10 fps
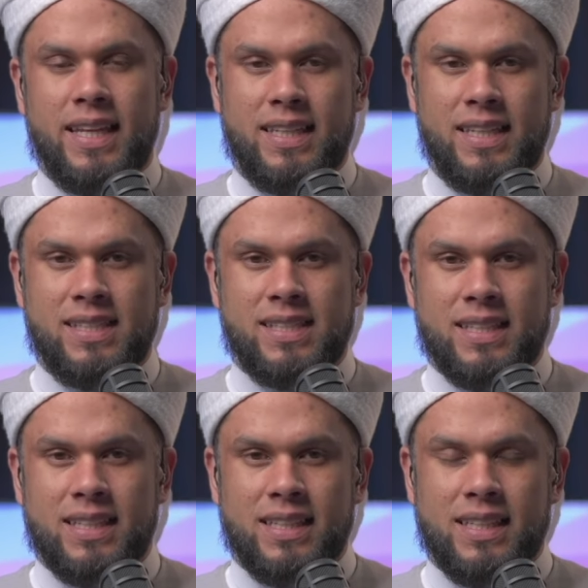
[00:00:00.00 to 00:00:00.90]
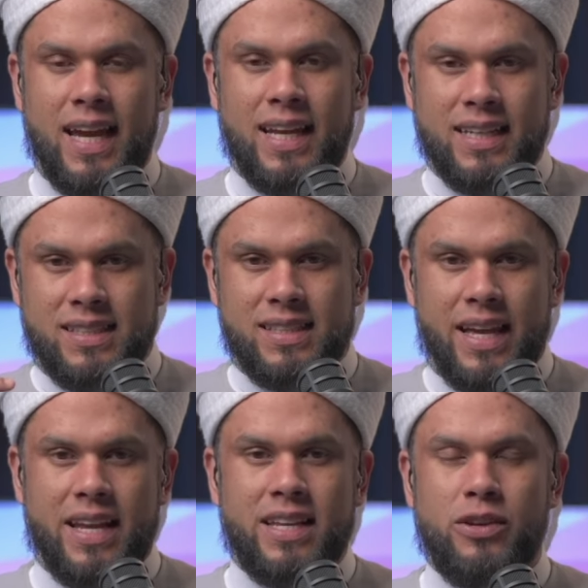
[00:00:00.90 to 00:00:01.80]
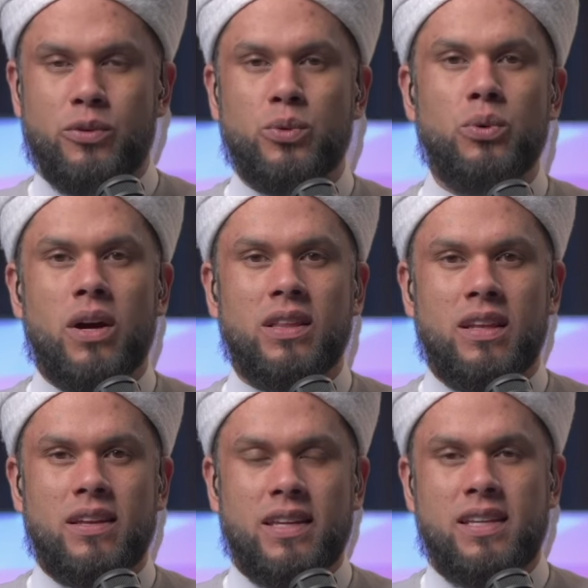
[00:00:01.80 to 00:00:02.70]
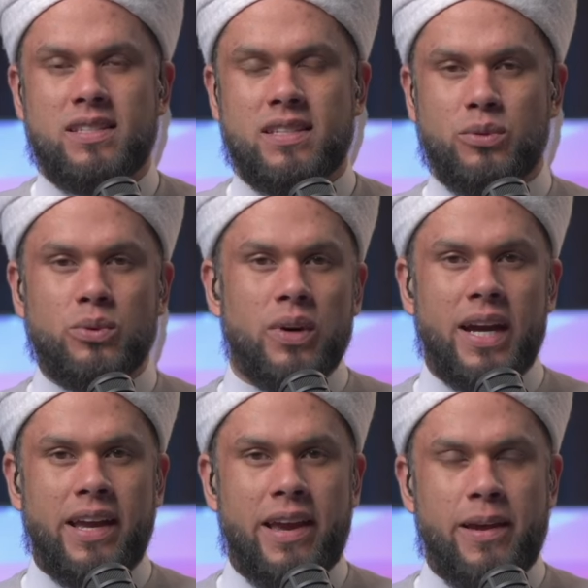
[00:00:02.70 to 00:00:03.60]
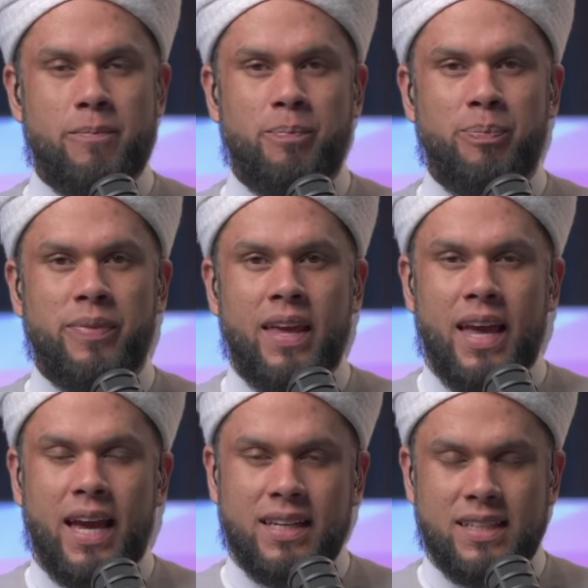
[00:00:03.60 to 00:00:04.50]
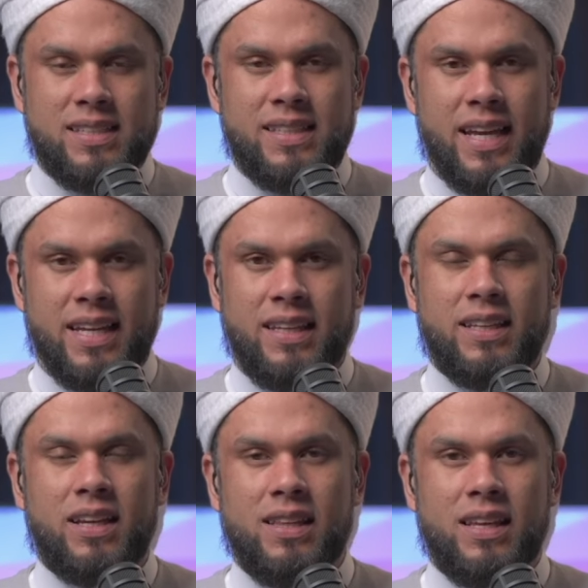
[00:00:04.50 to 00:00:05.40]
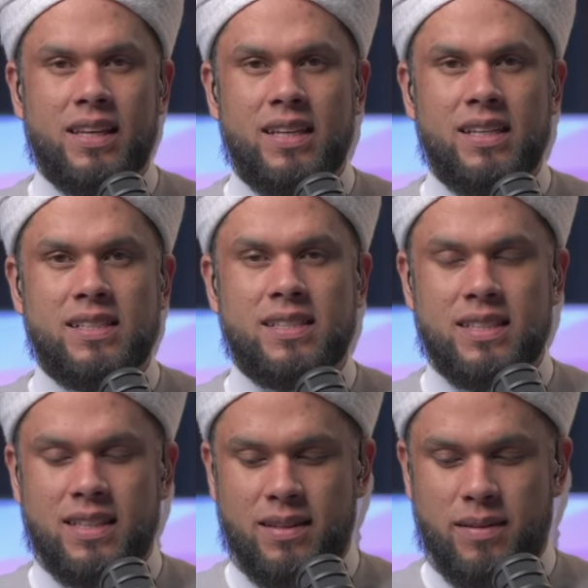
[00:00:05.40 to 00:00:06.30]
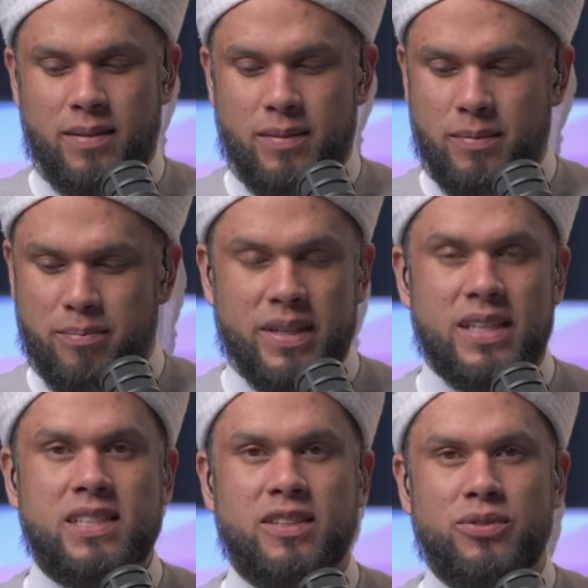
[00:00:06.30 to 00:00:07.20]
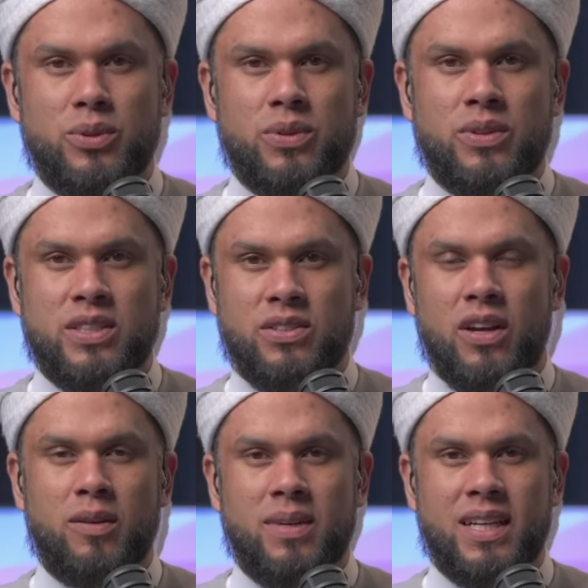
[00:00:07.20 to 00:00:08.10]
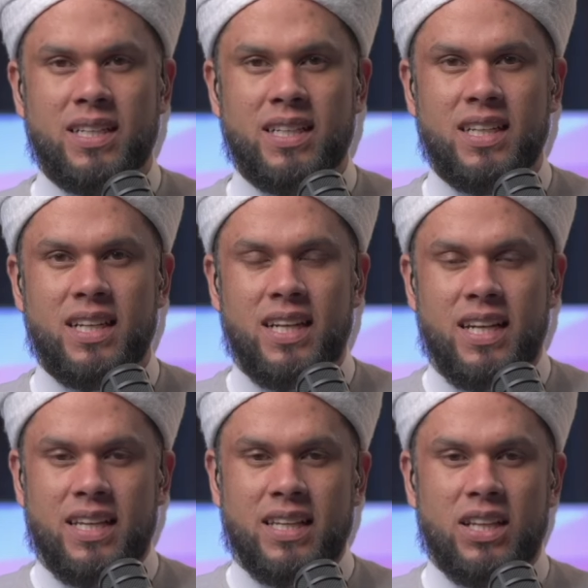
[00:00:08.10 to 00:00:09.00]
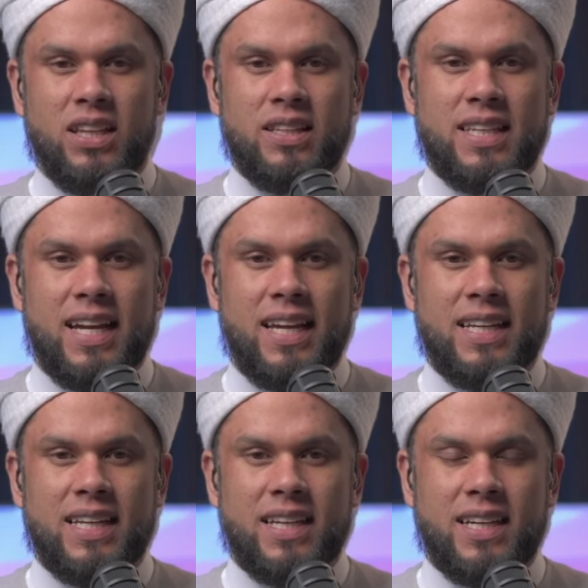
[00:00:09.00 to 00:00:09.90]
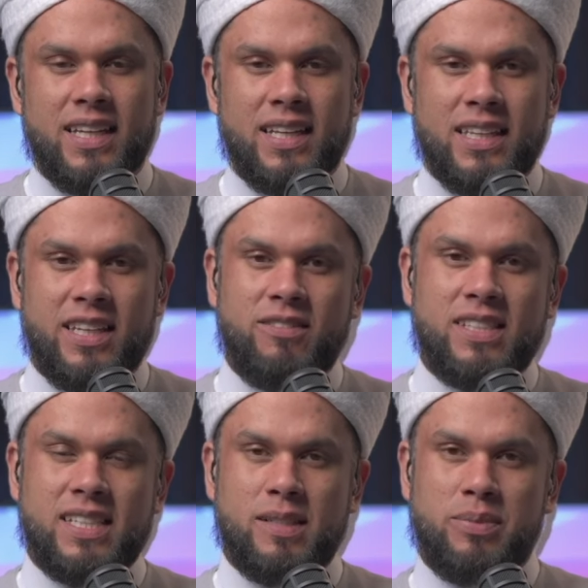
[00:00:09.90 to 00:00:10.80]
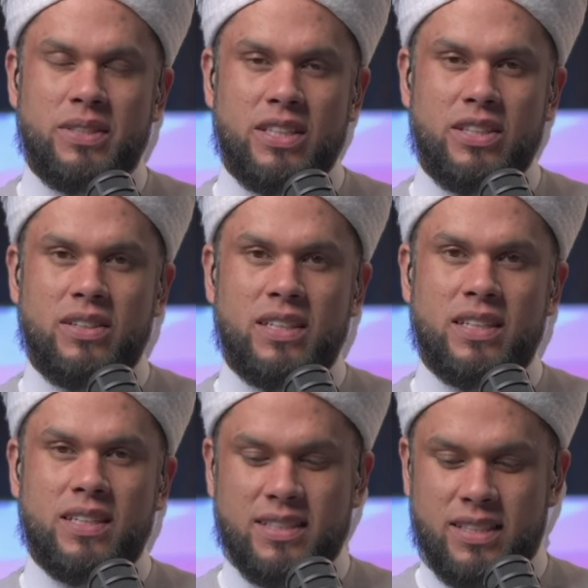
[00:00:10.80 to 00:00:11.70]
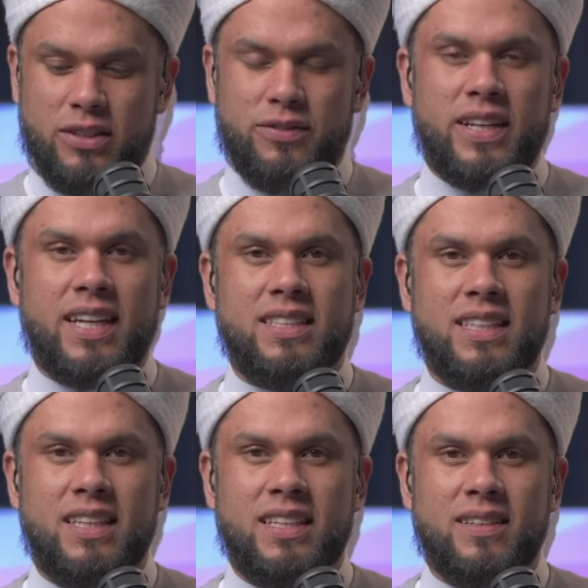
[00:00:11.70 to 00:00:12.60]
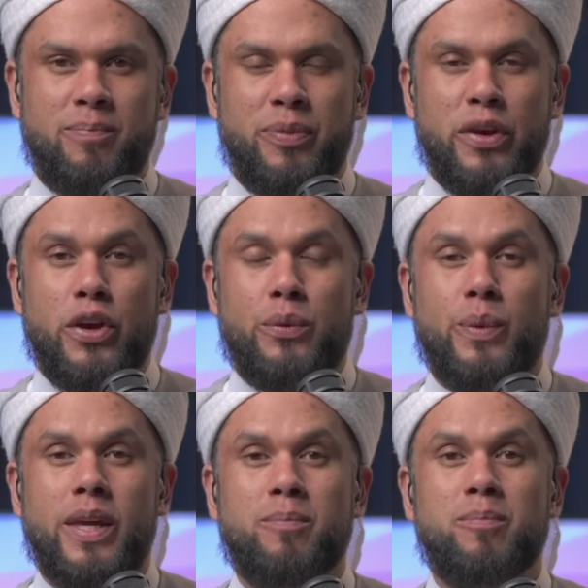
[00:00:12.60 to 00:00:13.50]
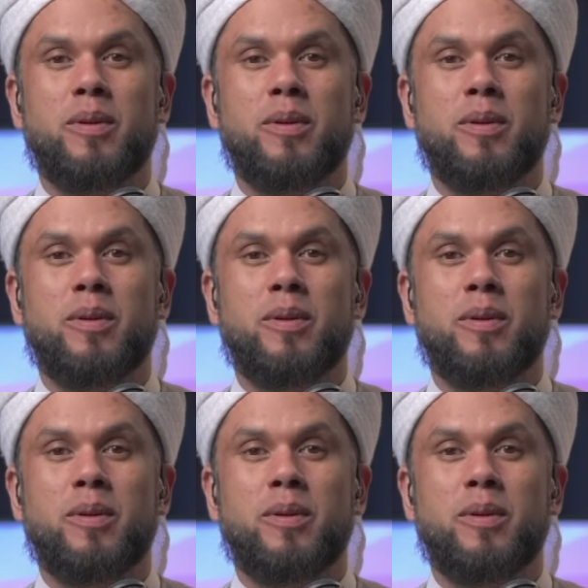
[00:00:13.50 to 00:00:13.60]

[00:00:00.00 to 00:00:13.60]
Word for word: and that is understanding who Allah is and who I am, understanding that Allah is merciful, He's Rahman, that Allah Ta'ala gives us a particular set of criteria. We